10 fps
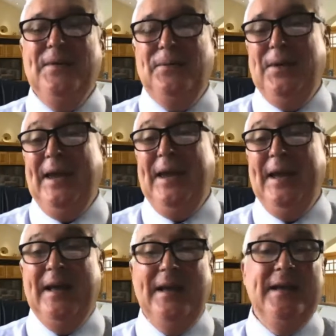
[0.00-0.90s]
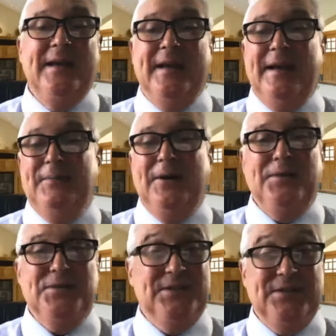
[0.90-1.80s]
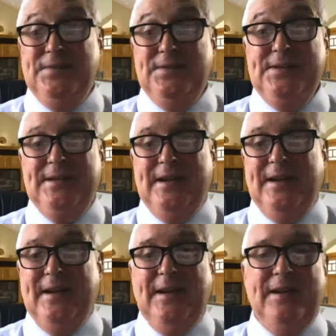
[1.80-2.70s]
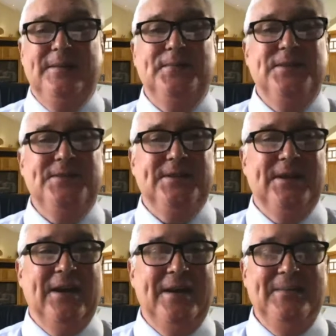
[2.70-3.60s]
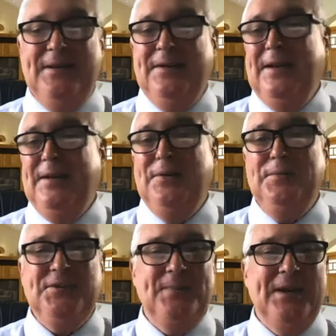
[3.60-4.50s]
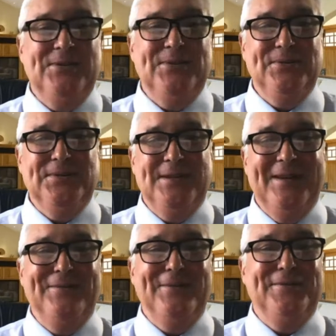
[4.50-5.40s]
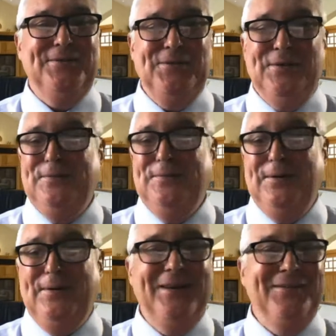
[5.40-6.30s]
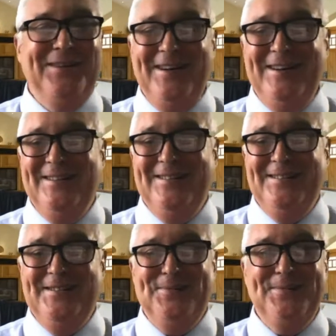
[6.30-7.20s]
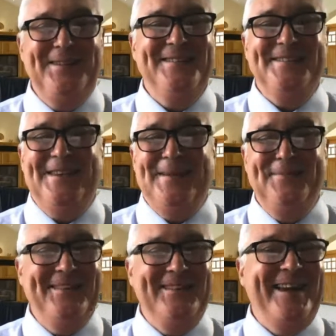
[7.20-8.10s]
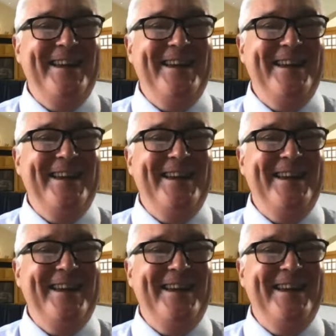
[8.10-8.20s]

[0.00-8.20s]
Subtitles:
where I was just a visitor and a person came in and smashed all the stuff off the shelf. Well, over in England this week, this happened in an